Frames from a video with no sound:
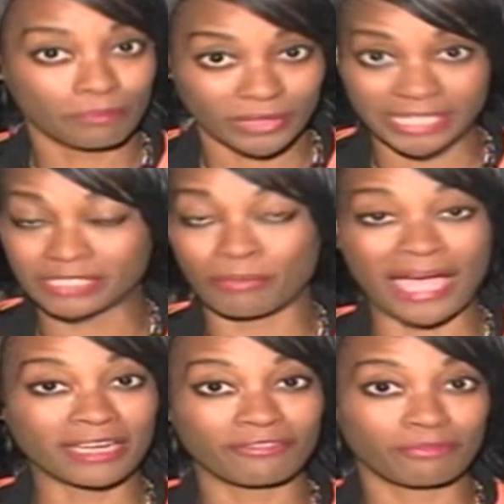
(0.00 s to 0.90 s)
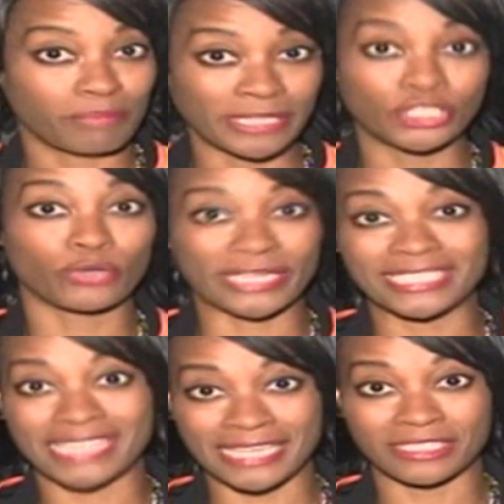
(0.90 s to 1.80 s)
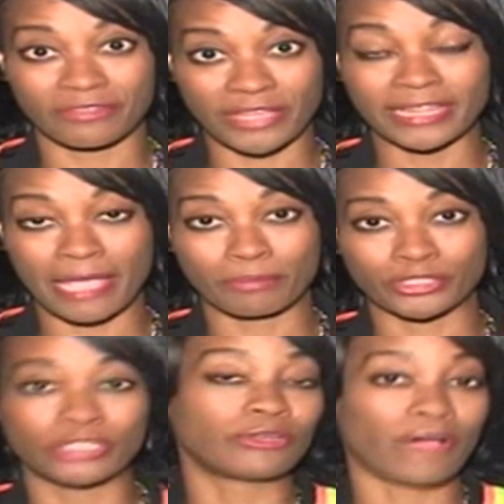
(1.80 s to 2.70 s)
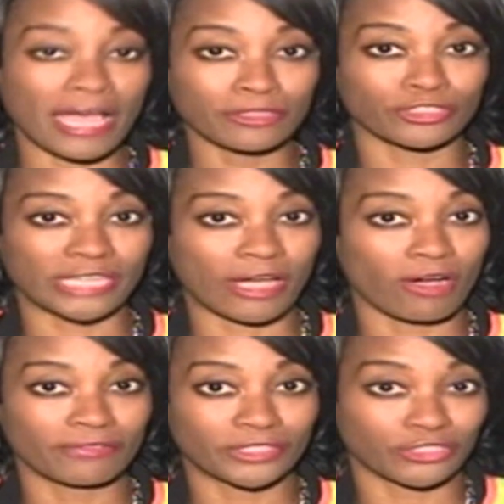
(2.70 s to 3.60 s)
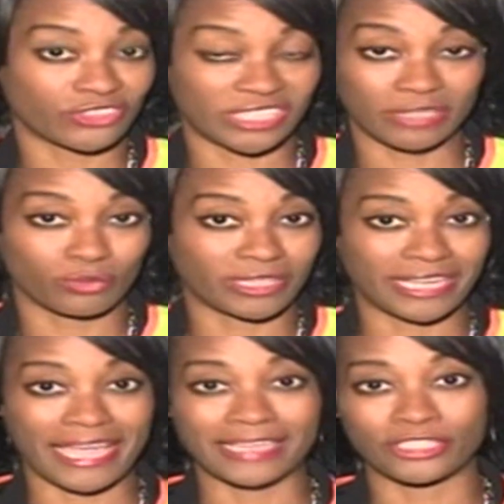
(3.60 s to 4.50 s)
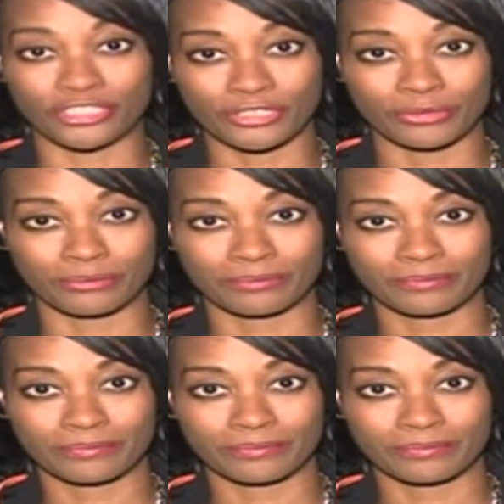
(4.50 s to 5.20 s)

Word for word: police might have been too excessive in that pursuit. Now, others say officers did what they had to do.